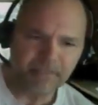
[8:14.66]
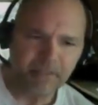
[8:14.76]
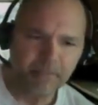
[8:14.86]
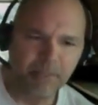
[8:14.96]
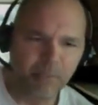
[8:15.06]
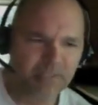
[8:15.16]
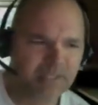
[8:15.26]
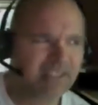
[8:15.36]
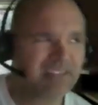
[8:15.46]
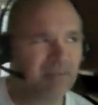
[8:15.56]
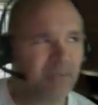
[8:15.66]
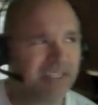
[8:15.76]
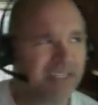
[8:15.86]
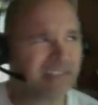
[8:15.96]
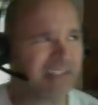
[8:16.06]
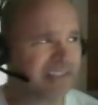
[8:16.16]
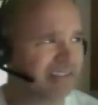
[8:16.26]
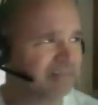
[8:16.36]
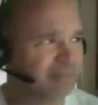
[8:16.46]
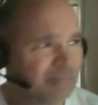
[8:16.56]
but we said, "This is wait a second,
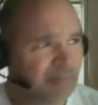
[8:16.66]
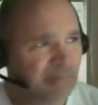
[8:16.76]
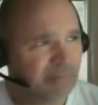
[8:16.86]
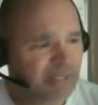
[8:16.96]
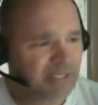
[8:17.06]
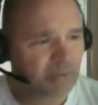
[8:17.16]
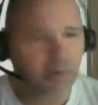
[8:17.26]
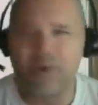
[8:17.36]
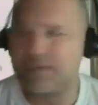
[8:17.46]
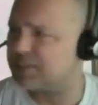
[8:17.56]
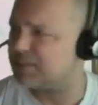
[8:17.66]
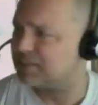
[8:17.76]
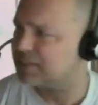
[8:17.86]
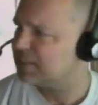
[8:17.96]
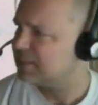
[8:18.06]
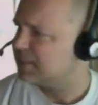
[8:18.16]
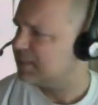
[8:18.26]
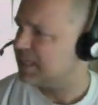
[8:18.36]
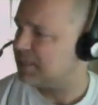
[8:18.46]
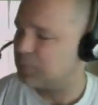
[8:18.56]
what's going on here?"
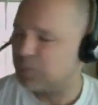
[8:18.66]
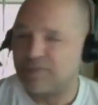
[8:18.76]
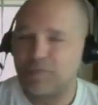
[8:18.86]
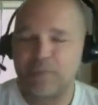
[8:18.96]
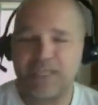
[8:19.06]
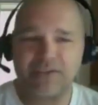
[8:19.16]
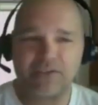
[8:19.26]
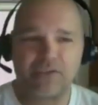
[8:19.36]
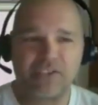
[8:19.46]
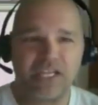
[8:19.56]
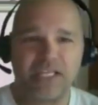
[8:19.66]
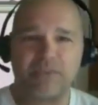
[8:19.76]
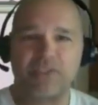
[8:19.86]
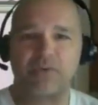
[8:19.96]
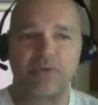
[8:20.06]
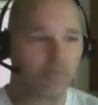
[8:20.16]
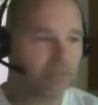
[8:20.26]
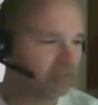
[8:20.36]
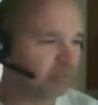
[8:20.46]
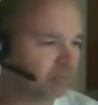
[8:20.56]
And even without understanding what's going on, we
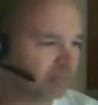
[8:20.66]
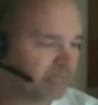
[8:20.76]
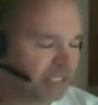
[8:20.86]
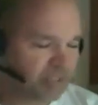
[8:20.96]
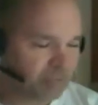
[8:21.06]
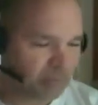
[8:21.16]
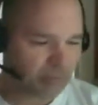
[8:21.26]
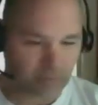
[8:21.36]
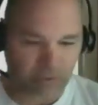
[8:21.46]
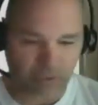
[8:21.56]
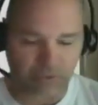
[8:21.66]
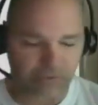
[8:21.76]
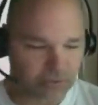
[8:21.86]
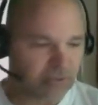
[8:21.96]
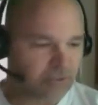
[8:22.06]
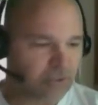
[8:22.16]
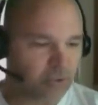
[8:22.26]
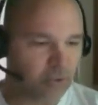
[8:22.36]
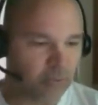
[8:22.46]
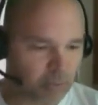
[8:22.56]
said, "Well, each our little
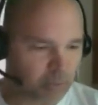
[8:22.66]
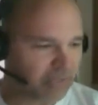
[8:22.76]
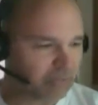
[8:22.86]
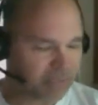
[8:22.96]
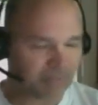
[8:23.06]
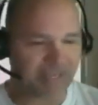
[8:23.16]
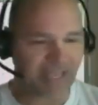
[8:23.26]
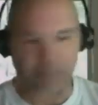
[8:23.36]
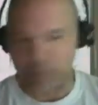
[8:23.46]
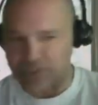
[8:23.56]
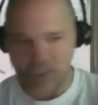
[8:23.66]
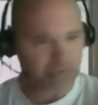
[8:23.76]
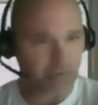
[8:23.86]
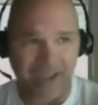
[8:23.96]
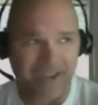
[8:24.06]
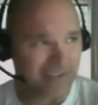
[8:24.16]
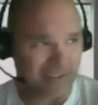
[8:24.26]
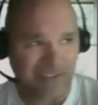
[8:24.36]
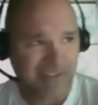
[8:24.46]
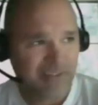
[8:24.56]
tube or whatever we have an anchor. We're going to just throw
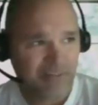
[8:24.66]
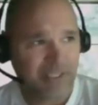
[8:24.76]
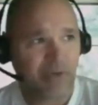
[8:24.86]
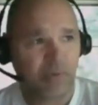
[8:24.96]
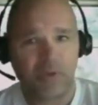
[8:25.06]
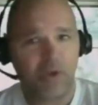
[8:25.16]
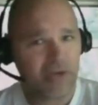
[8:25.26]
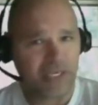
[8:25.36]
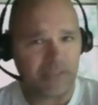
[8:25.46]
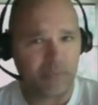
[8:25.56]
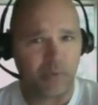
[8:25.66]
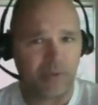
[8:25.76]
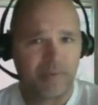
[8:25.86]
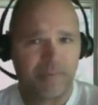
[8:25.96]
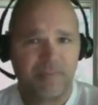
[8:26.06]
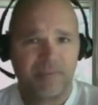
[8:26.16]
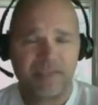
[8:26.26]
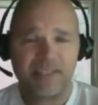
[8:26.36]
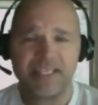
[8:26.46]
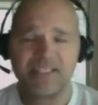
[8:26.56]
anchor. We're not going along anymore."
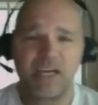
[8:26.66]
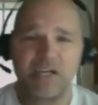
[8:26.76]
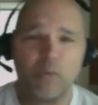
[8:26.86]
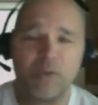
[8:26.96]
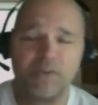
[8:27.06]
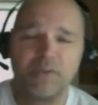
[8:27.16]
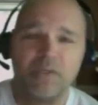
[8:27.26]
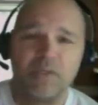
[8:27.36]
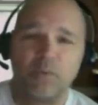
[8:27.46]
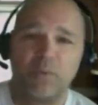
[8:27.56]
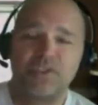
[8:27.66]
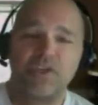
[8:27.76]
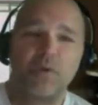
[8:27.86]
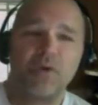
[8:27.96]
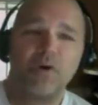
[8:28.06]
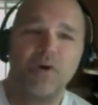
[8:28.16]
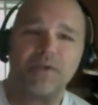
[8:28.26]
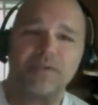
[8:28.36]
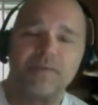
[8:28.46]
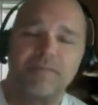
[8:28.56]
And that's kind of what what's going
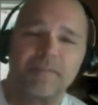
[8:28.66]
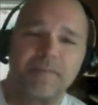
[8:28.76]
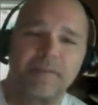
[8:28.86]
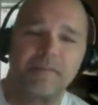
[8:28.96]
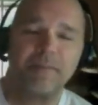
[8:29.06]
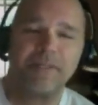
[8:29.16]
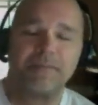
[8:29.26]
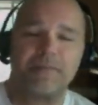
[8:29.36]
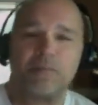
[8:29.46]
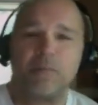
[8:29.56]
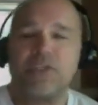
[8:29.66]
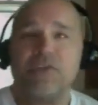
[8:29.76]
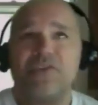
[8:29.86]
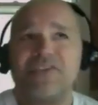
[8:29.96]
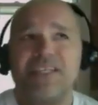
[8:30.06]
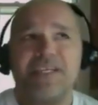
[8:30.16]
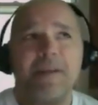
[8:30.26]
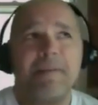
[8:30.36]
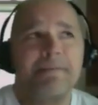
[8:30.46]
on. But when you see